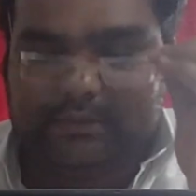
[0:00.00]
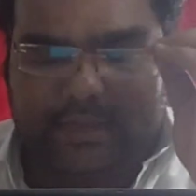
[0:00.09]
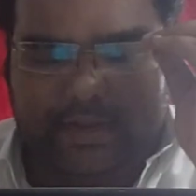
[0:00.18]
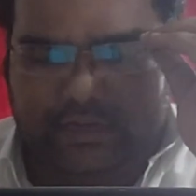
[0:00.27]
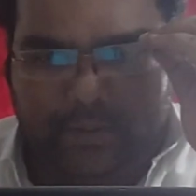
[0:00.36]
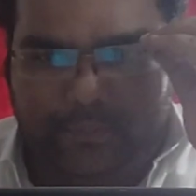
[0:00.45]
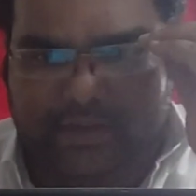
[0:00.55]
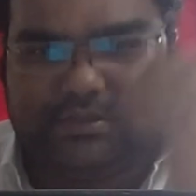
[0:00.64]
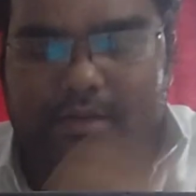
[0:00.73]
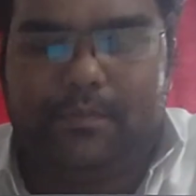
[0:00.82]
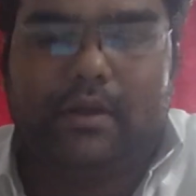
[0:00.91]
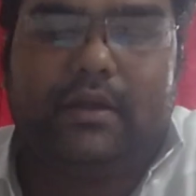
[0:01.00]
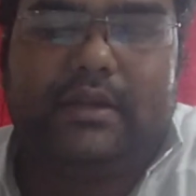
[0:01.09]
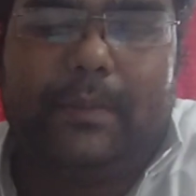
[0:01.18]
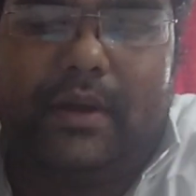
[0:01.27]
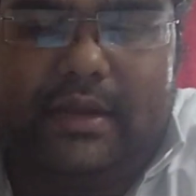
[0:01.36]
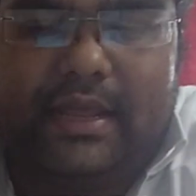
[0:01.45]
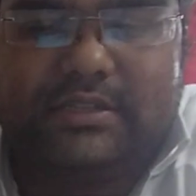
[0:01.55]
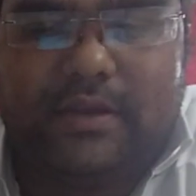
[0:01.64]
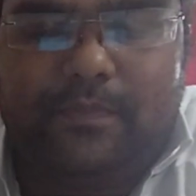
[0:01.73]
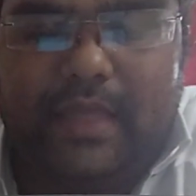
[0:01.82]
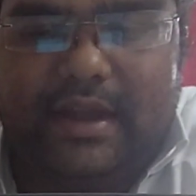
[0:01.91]
is the
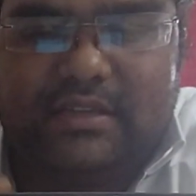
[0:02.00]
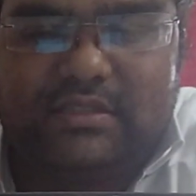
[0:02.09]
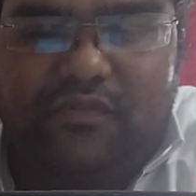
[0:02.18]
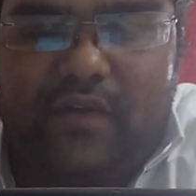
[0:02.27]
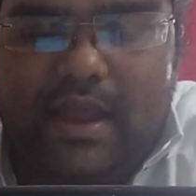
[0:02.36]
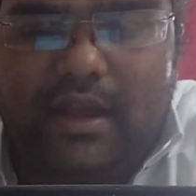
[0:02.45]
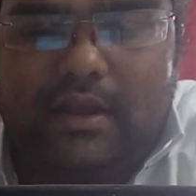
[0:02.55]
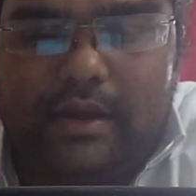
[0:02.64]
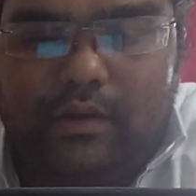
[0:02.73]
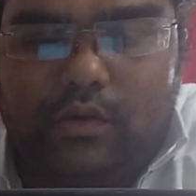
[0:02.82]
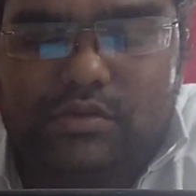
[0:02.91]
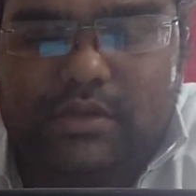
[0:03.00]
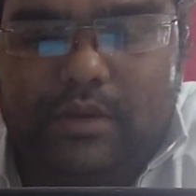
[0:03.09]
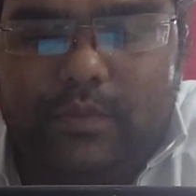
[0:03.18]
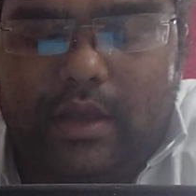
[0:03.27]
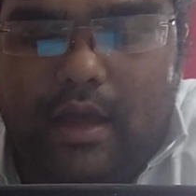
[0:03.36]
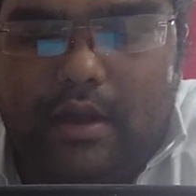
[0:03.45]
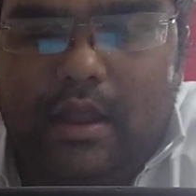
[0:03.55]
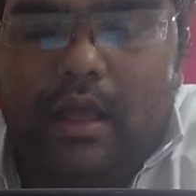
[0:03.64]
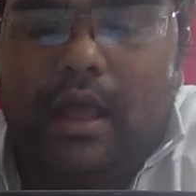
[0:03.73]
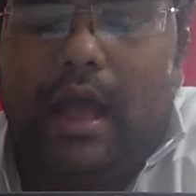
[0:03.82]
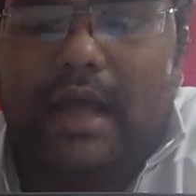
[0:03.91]
interpretation, that is the final conclusion we
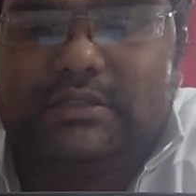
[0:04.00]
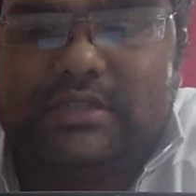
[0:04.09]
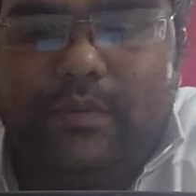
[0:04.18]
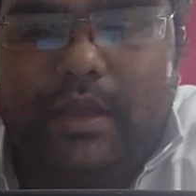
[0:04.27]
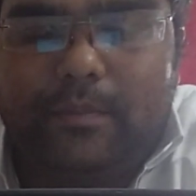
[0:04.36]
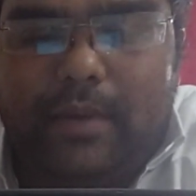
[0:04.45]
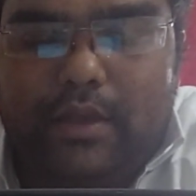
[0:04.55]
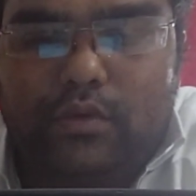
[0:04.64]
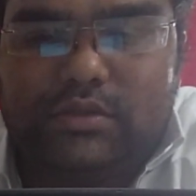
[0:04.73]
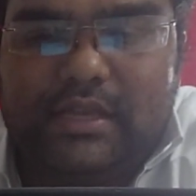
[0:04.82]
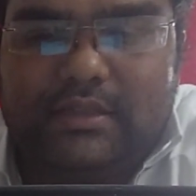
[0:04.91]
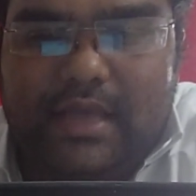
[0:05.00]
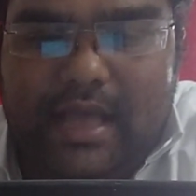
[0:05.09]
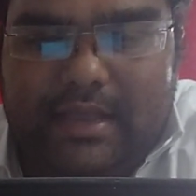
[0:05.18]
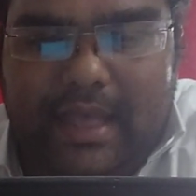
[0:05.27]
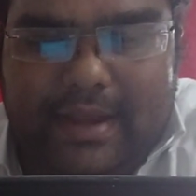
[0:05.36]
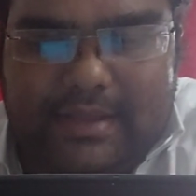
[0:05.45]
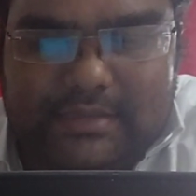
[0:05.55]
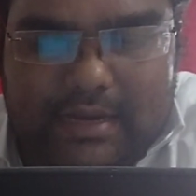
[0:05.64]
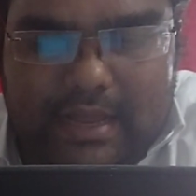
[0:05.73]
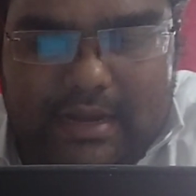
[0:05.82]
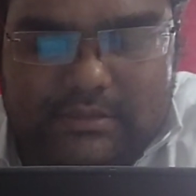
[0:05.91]
are achieving by using the caries
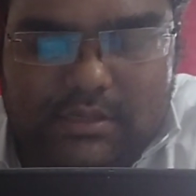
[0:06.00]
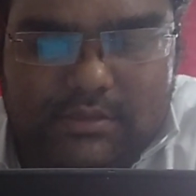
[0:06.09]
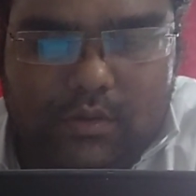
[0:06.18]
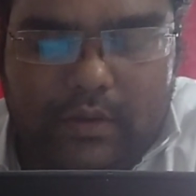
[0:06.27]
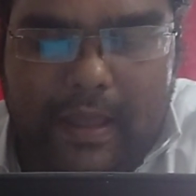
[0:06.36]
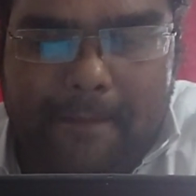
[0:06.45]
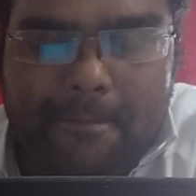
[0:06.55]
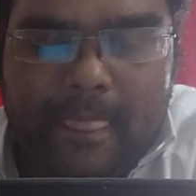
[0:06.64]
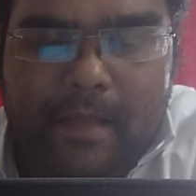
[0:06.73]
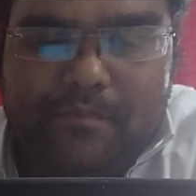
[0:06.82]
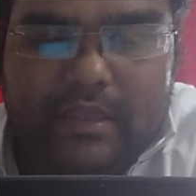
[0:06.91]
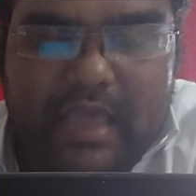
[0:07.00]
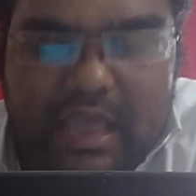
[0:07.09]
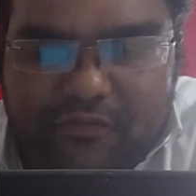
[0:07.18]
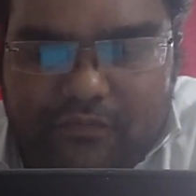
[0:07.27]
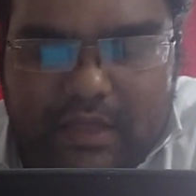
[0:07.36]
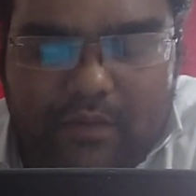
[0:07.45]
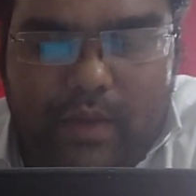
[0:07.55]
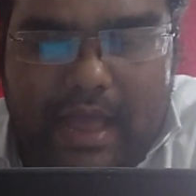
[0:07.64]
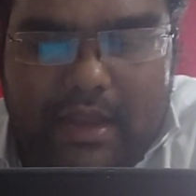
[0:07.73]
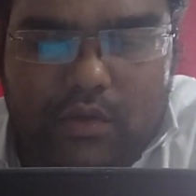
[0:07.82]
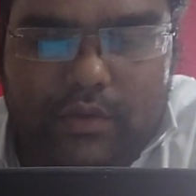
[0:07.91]
analysis. Okay, if the
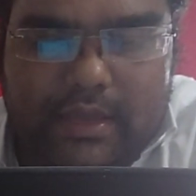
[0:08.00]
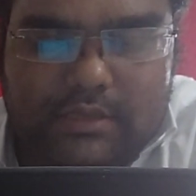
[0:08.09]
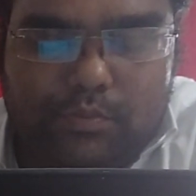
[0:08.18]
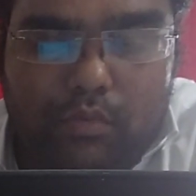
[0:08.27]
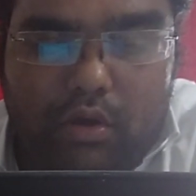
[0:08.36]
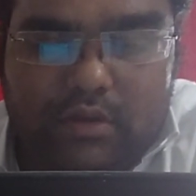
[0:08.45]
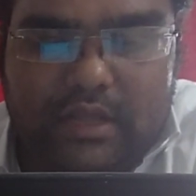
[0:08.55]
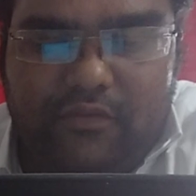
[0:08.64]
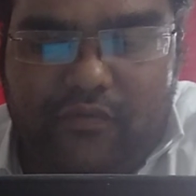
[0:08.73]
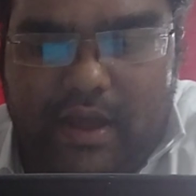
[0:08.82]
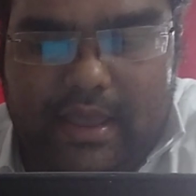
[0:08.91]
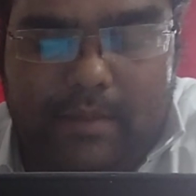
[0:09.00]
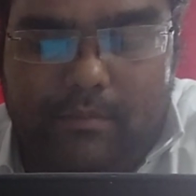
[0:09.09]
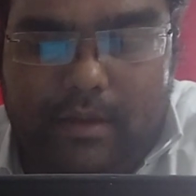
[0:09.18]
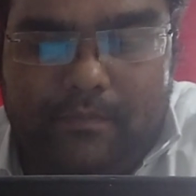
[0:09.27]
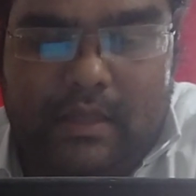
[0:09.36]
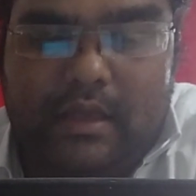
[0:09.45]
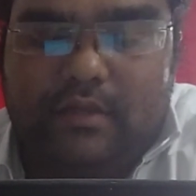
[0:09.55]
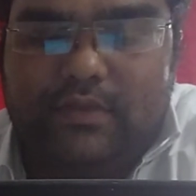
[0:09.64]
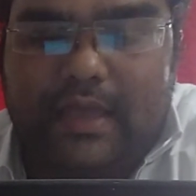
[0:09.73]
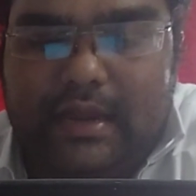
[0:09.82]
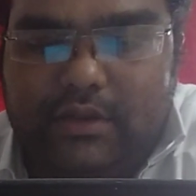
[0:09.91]
value is more than 5 mm,
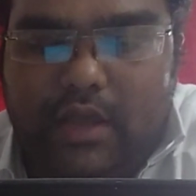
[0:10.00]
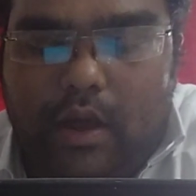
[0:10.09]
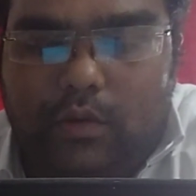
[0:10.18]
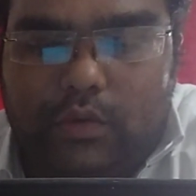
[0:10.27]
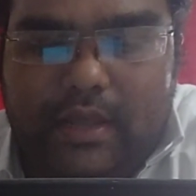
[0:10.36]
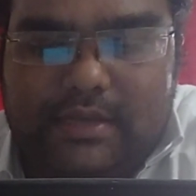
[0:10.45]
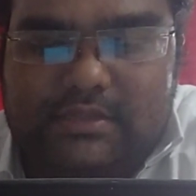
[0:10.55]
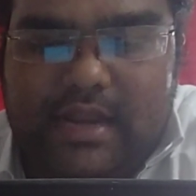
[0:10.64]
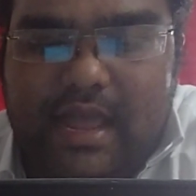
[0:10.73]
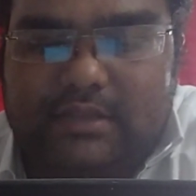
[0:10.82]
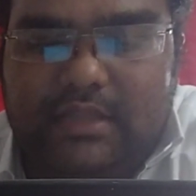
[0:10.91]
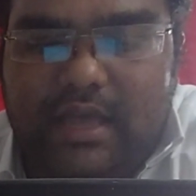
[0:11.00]
then you have to extract